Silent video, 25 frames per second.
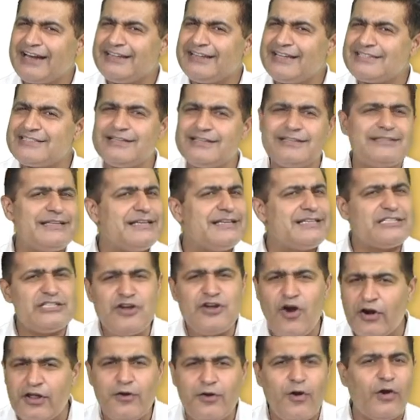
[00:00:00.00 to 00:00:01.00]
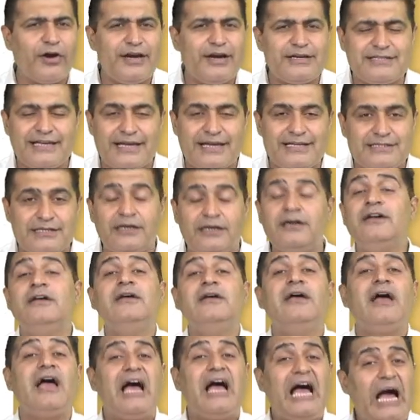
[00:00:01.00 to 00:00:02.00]
this, sir. This is not a rocket science, sir.
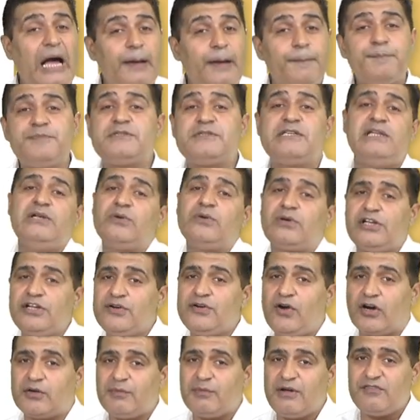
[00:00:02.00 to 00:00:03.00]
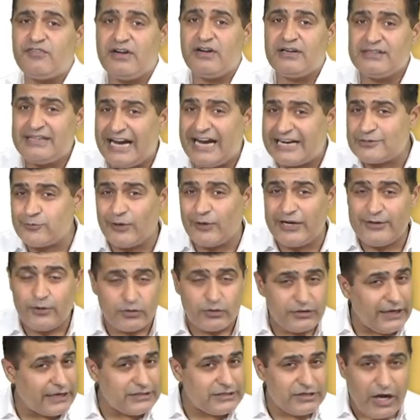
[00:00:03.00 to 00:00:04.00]
Absolutely not, my friend. That's
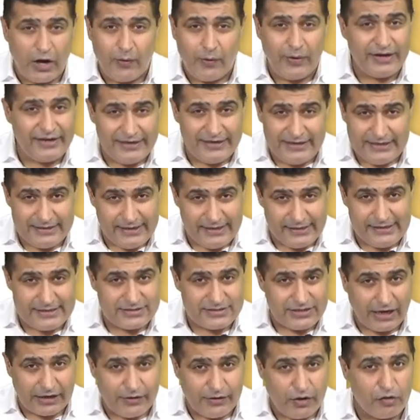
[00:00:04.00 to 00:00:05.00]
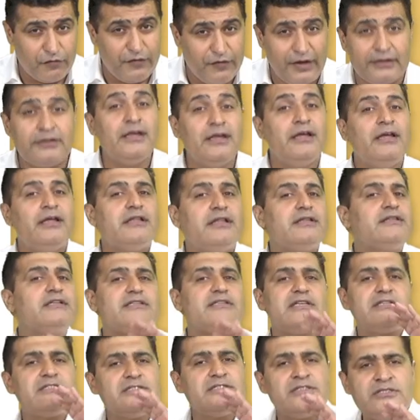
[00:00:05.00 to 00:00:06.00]
how I really, really started off with. This
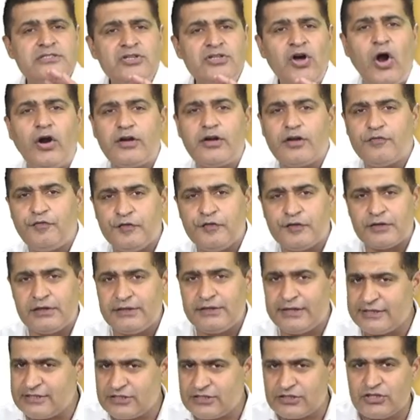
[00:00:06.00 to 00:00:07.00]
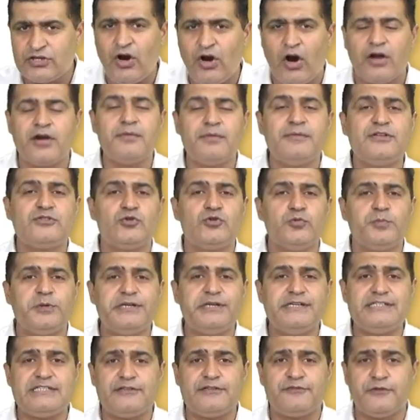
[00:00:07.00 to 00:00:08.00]
is not difficult. It's gonna be super
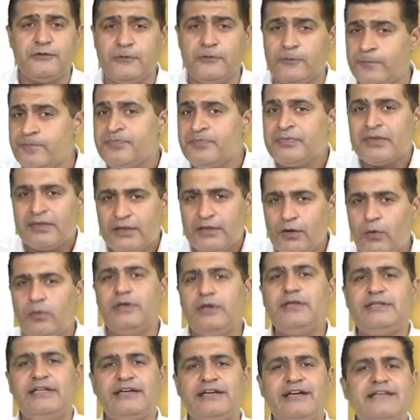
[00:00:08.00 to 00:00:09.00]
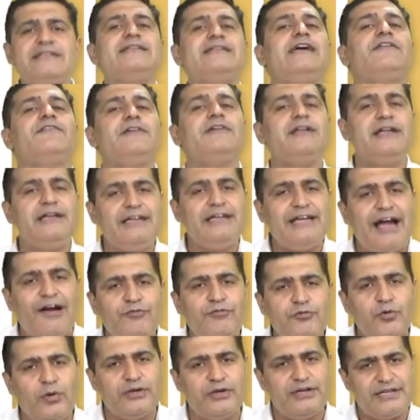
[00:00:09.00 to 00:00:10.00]
easy for you. The only thing is that we really
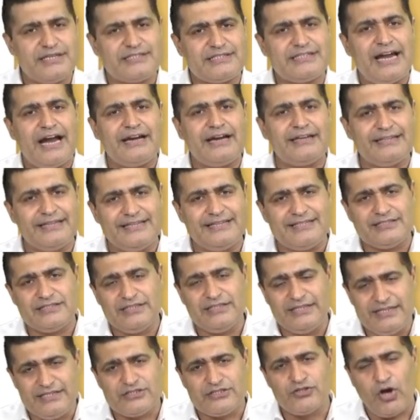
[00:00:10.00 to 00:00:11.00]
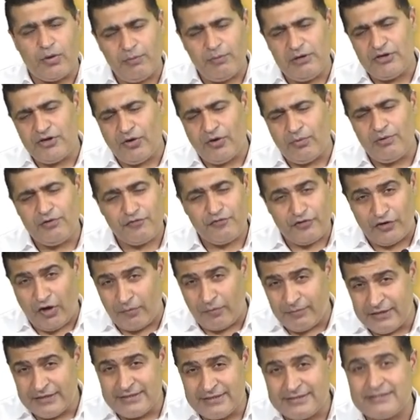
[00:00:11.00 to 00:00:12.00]
have to understand these normal
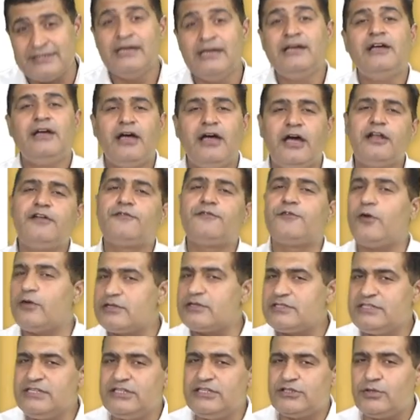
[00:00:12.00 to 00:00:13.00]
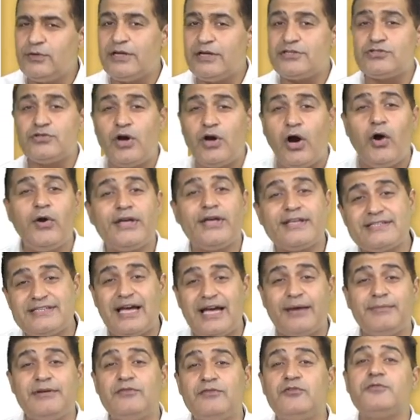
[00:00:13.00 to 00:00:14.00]
phenomenons, and of course, see through as to how
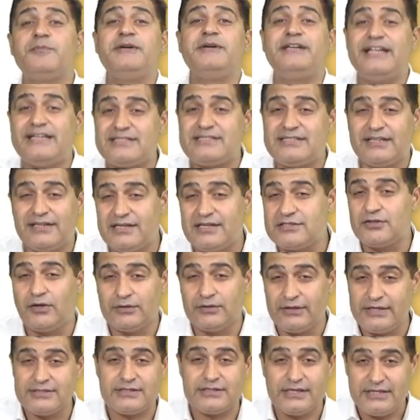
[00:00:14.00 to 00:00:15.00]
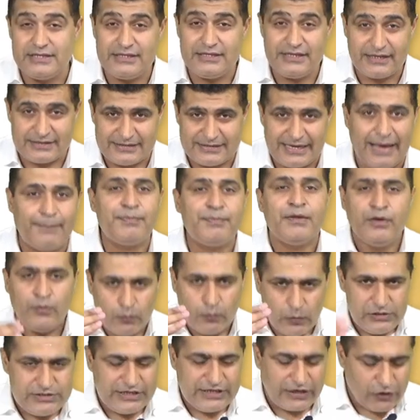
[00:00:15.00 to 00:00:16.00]
examiner would be testing us on this in the exam.
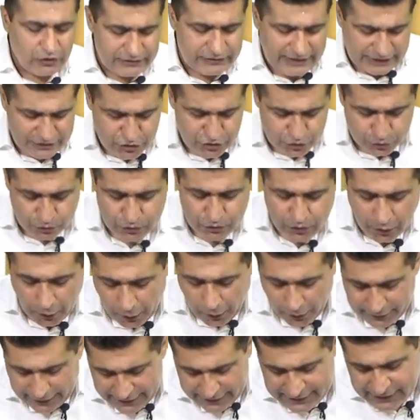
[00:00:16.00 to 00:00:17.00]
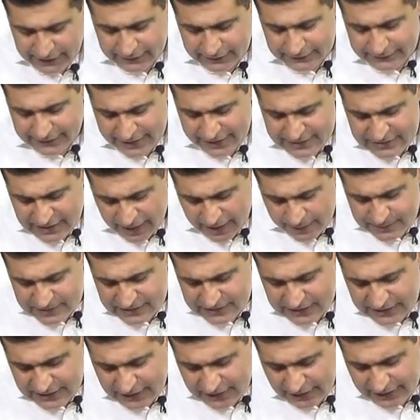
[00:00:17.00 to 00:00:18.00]
We'll check on that too. All right. Then comes
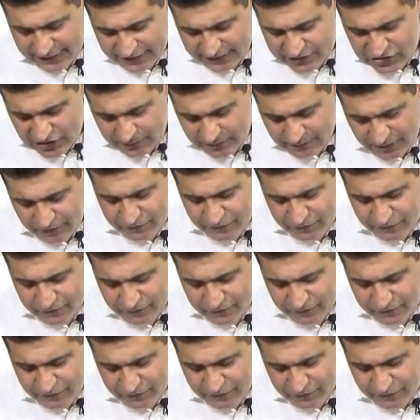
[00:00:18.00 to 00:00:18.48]
the collection, my